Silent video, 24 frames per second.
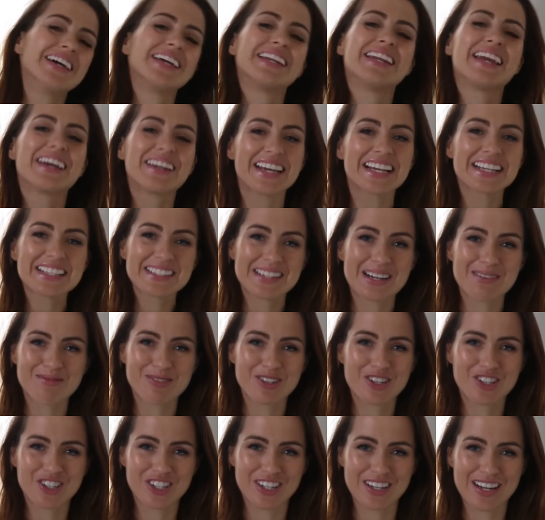Now next up
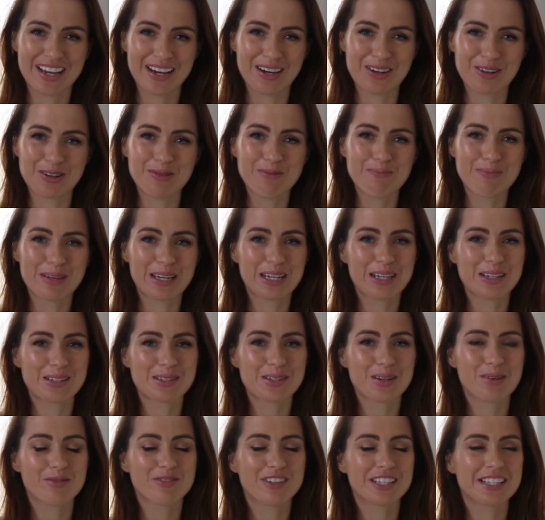was Chanel,
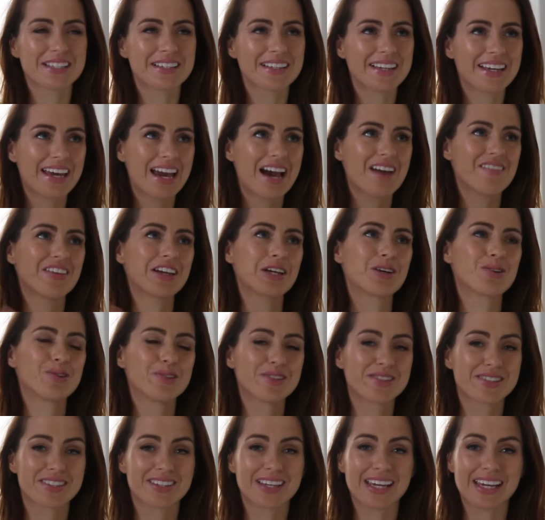because obviously having
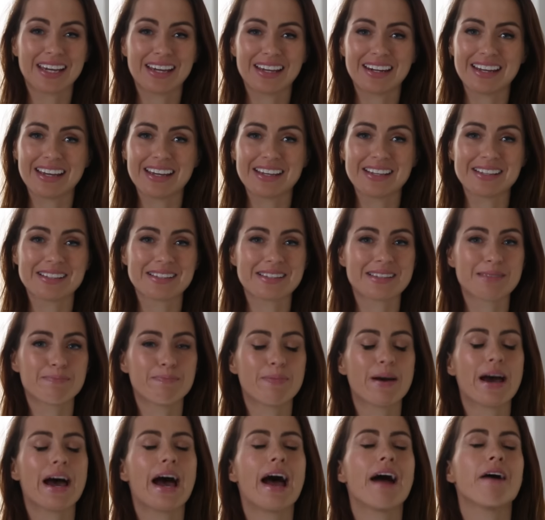good skin is
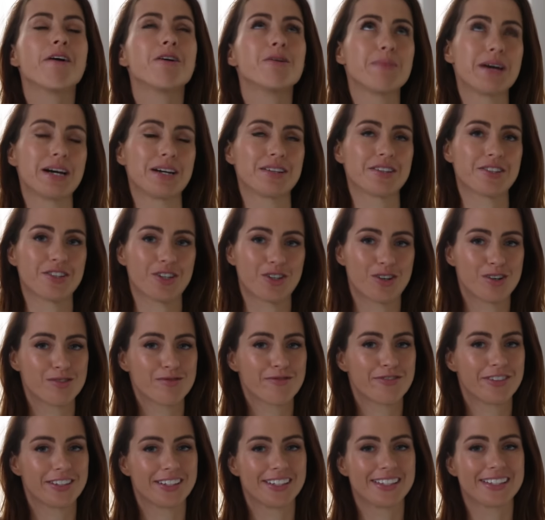paramount to
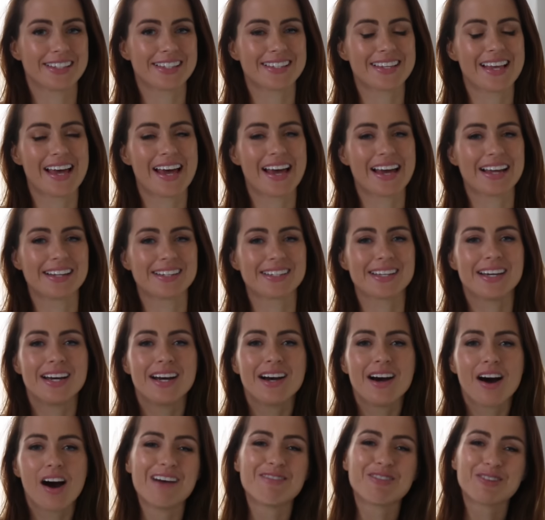confidence, and
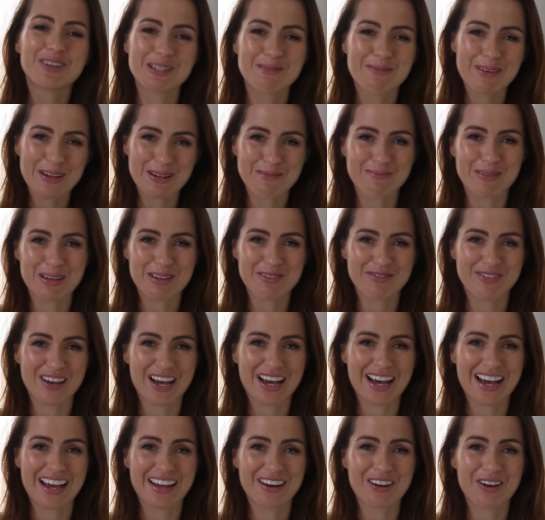I've always been a big
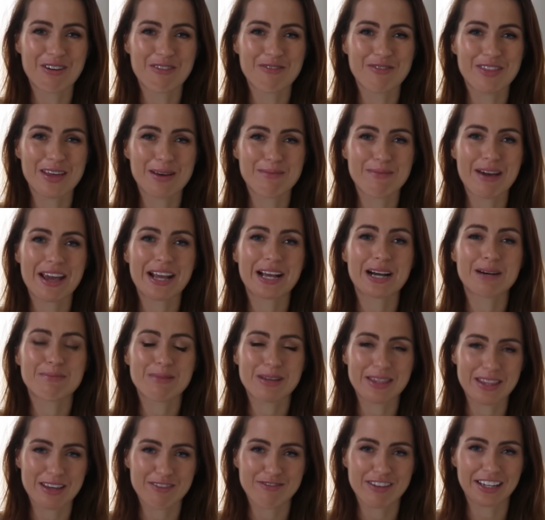fan of their makeup
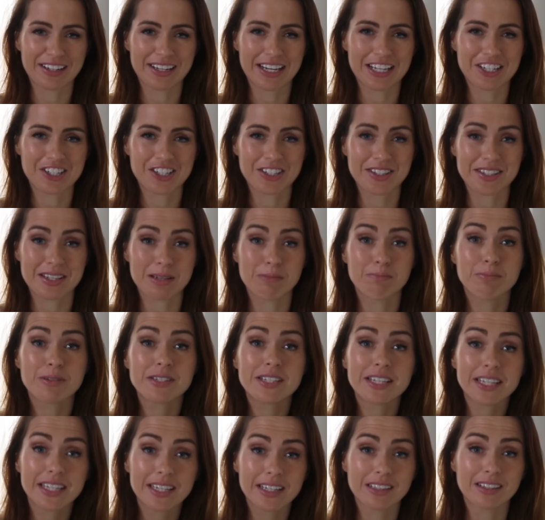and their foundations, in
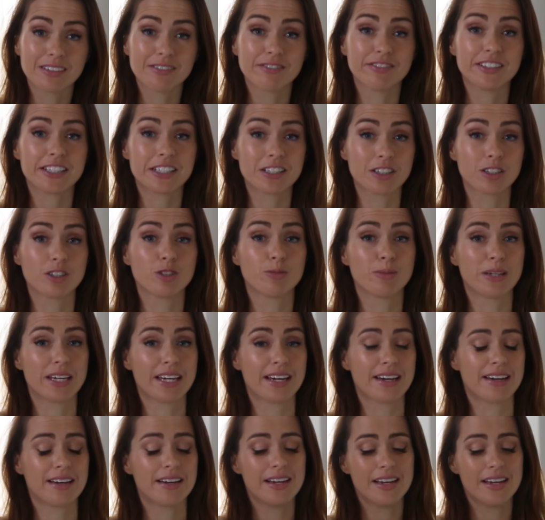particular Vitalumière.